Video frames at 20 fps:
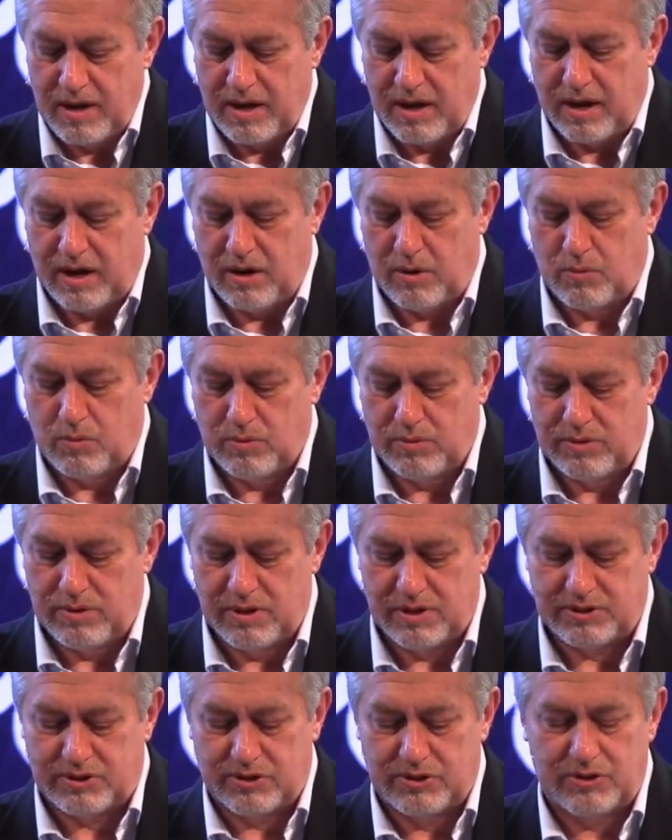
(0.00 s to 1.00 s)
Uh,
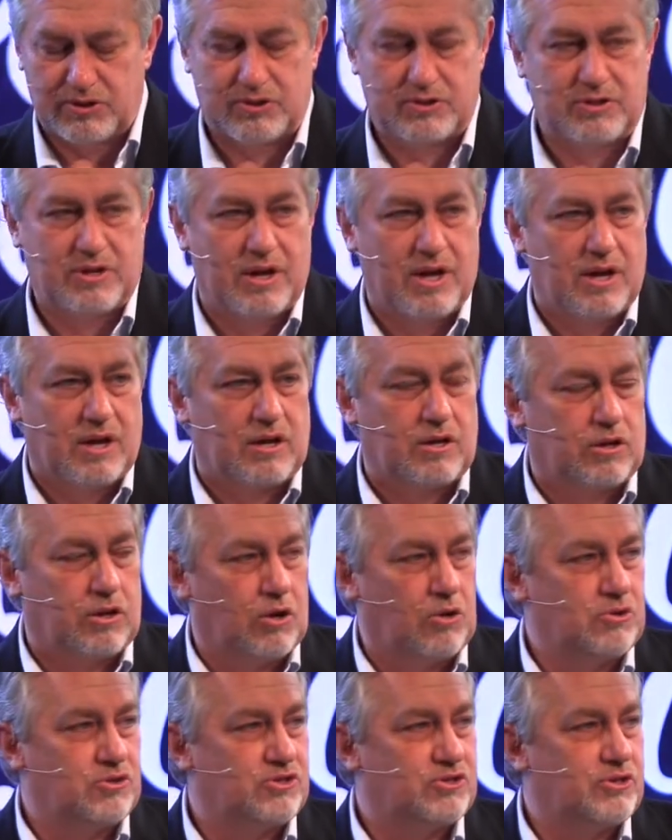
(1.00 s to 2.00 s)
this is
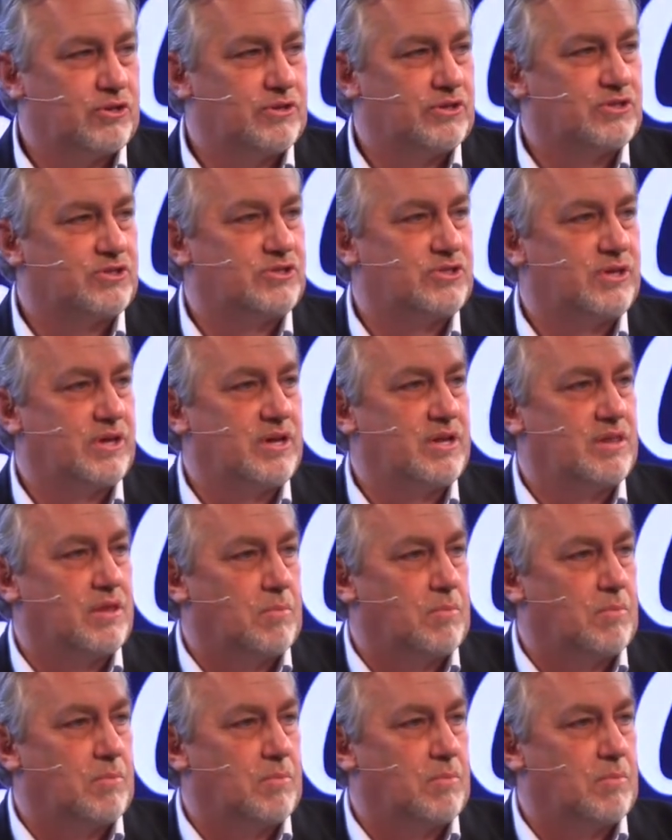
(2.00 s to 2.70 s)
close to the city,